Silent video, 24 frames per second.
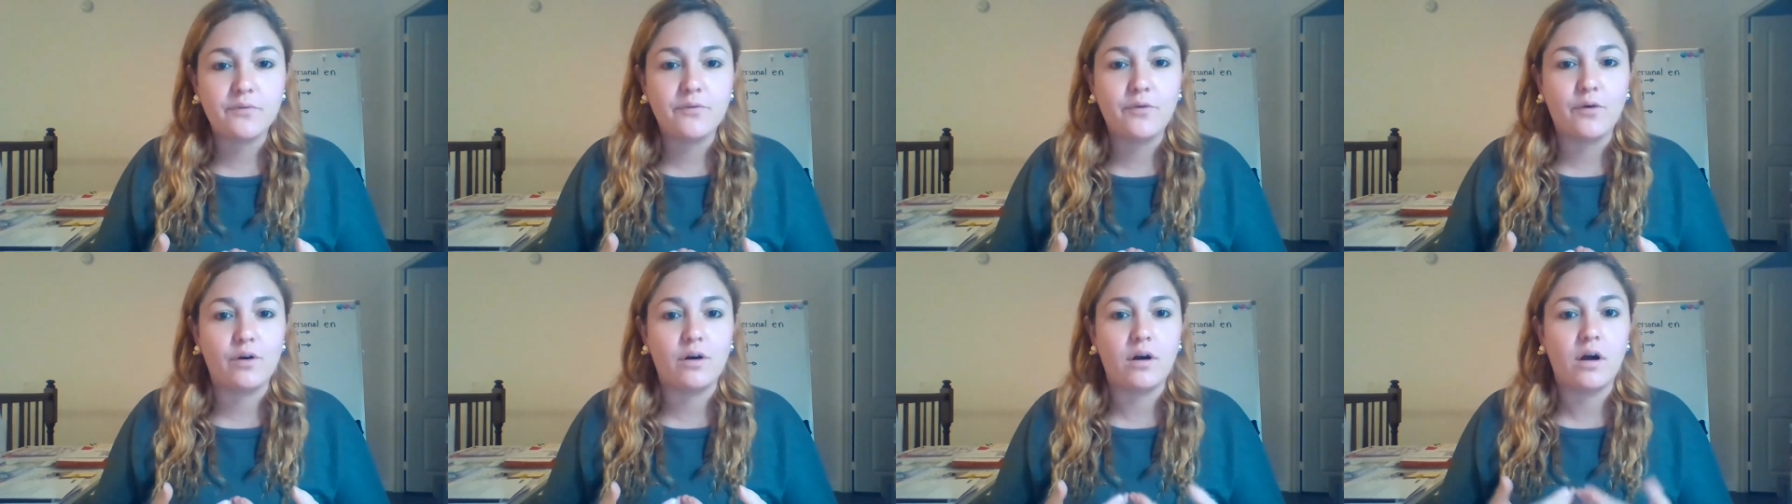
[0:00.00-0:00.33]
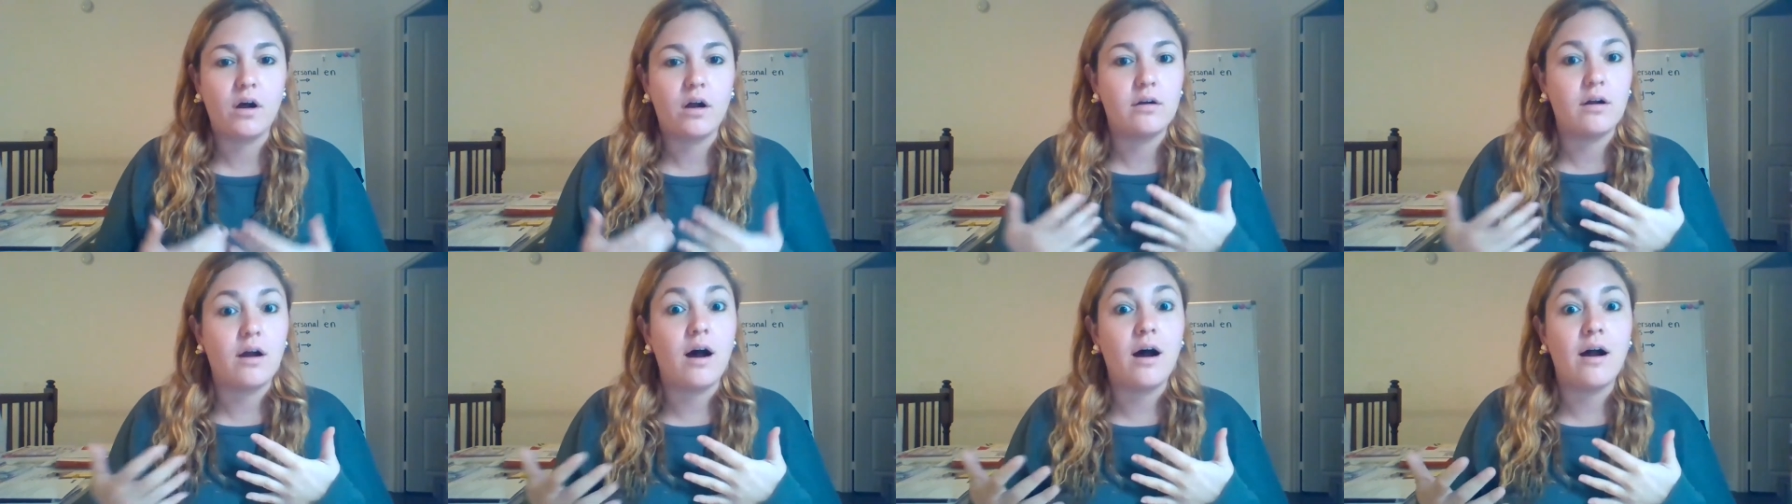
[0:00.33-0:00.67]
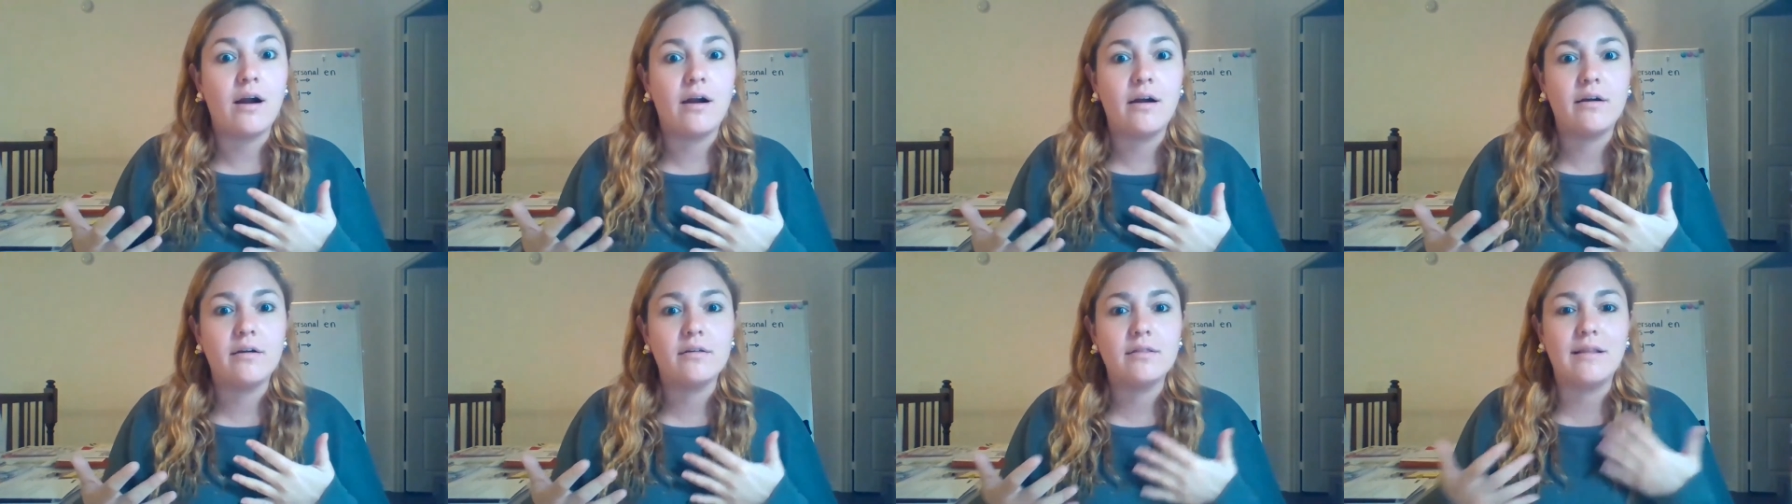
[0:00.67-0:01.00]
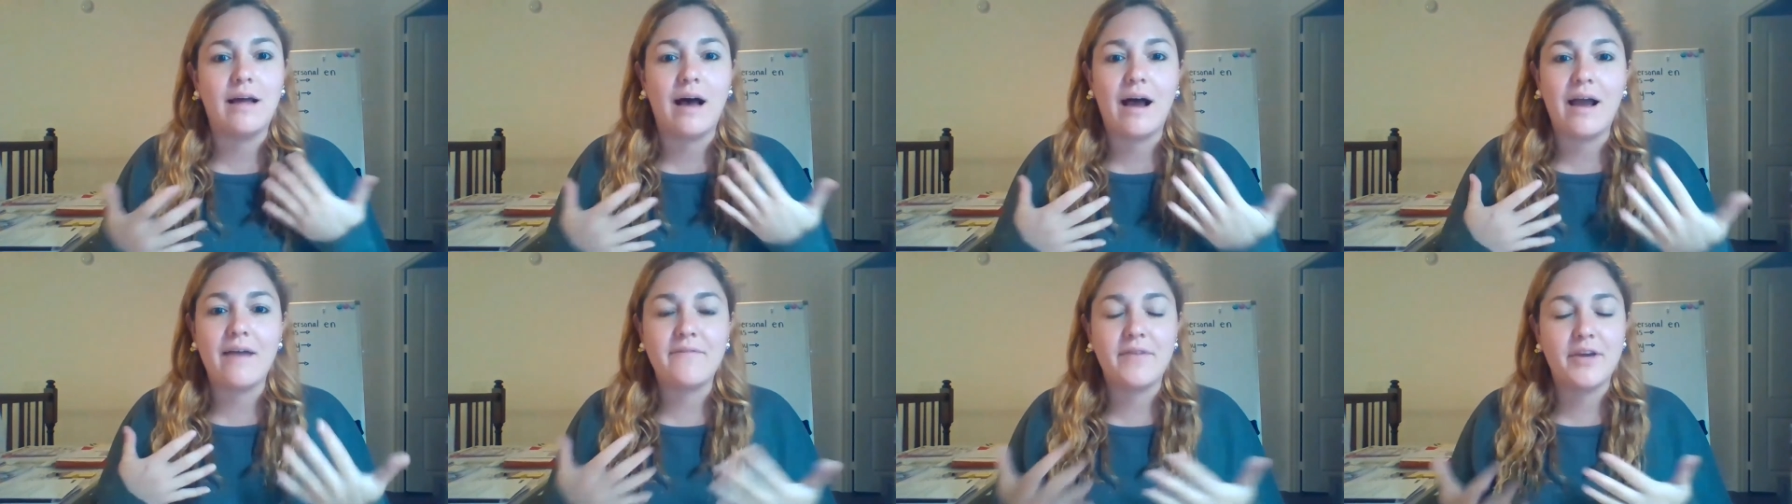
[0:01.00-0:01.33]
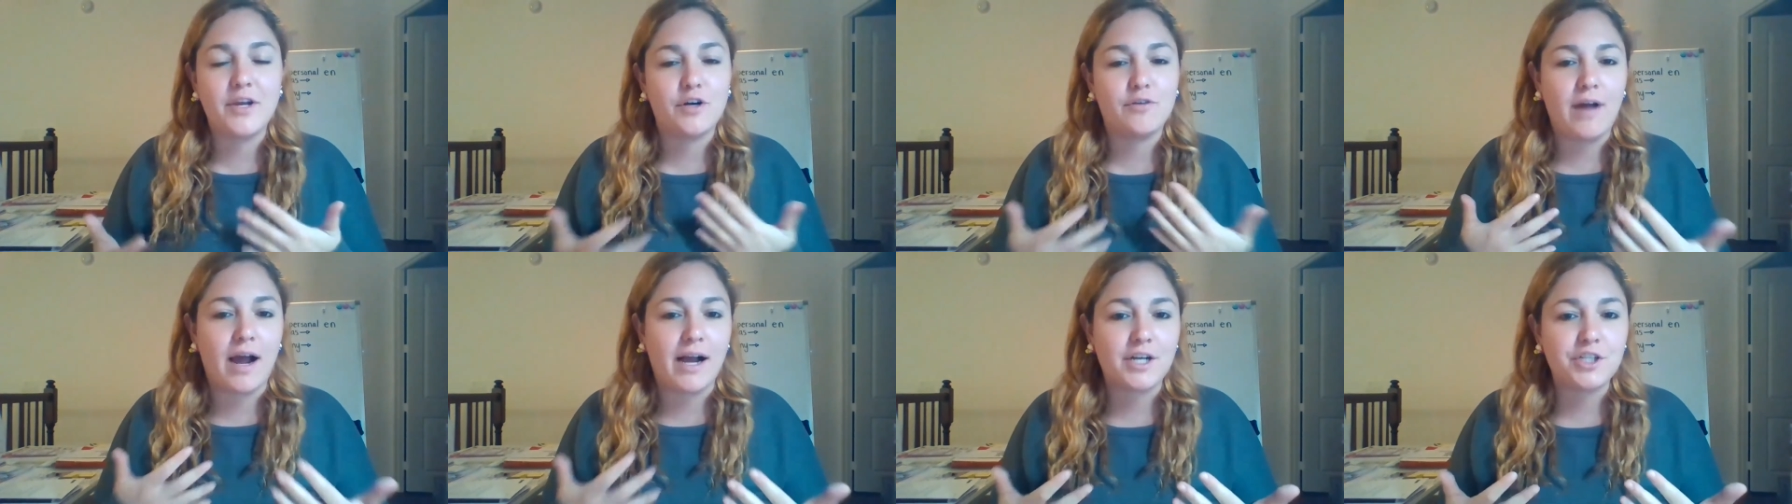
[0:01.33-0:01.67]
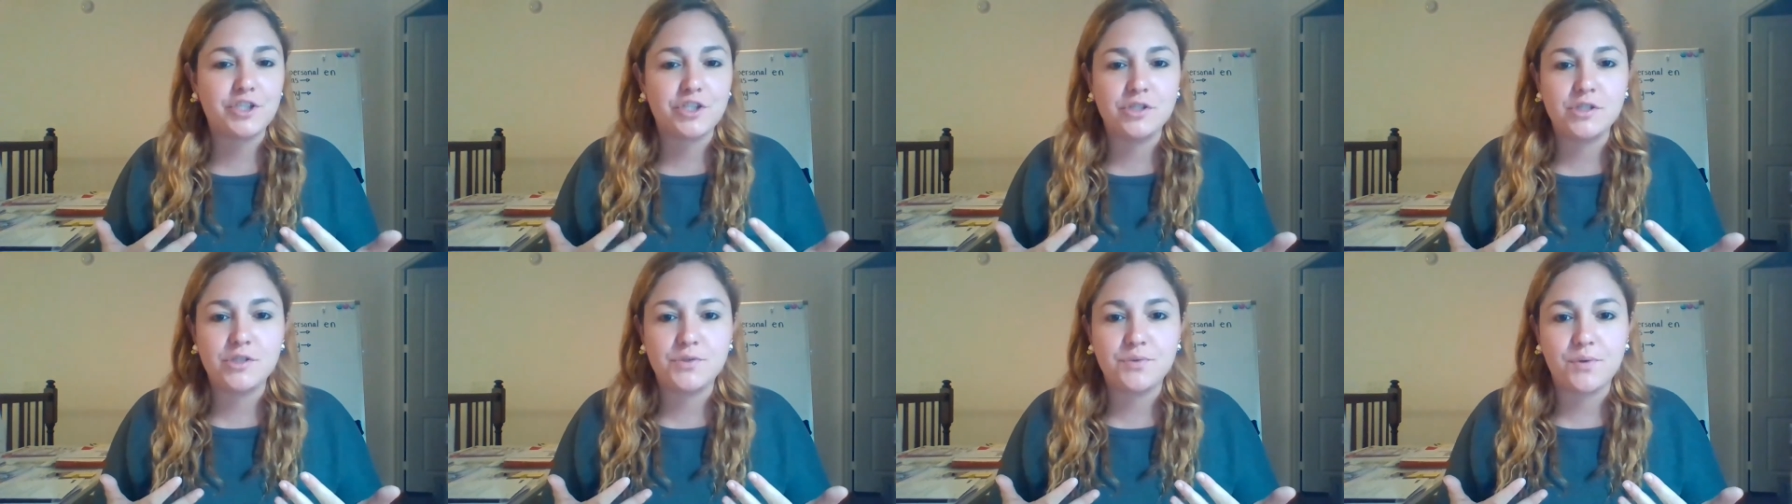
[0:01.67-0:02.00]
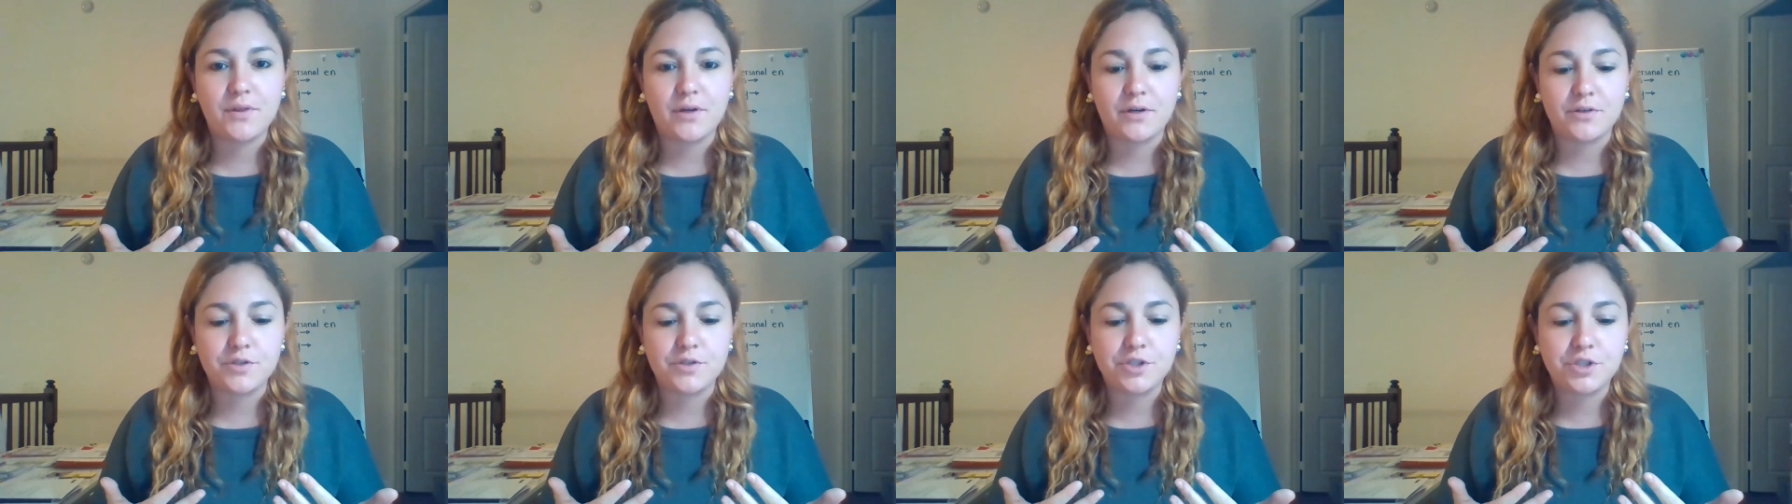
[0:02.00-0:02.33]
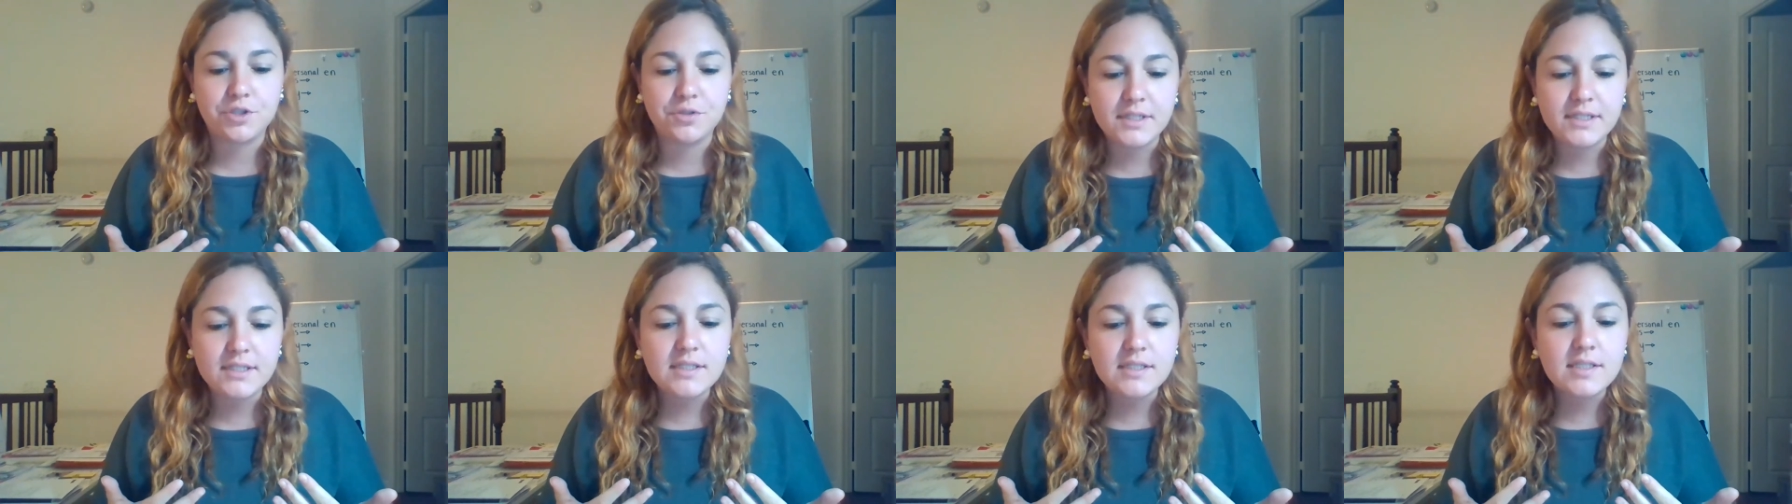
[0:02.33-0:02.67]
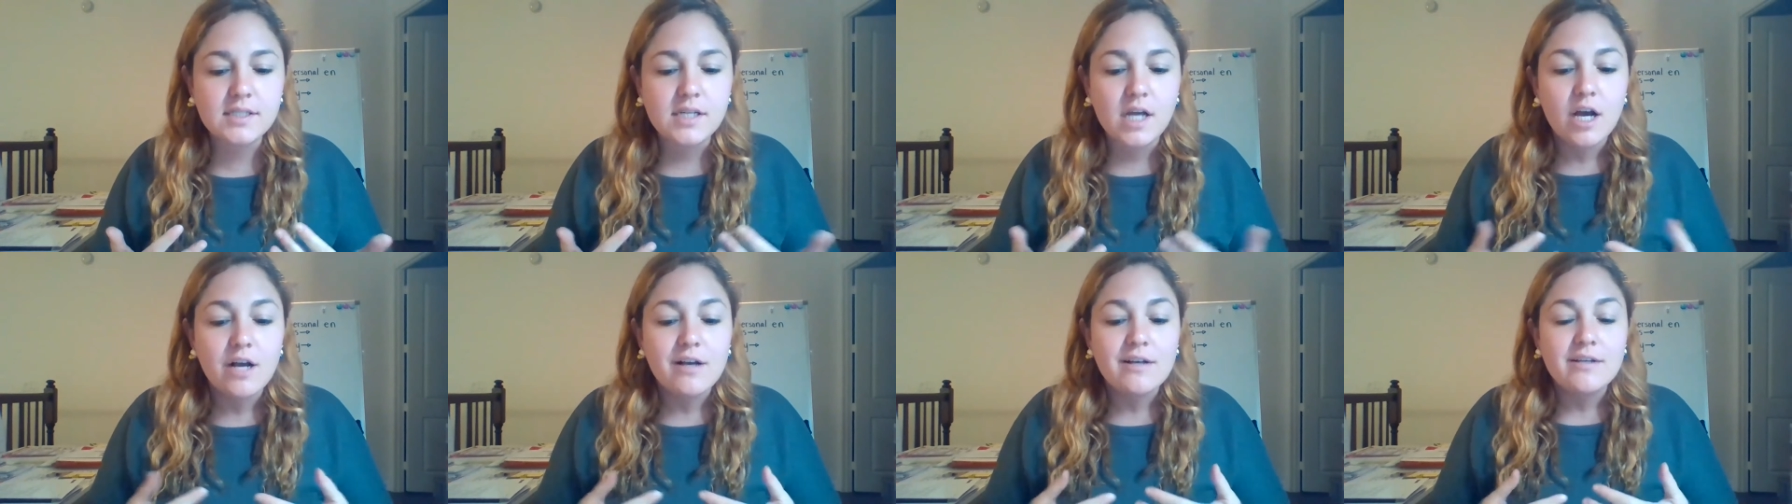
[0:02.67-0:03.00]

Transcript: for our live interactions with our students.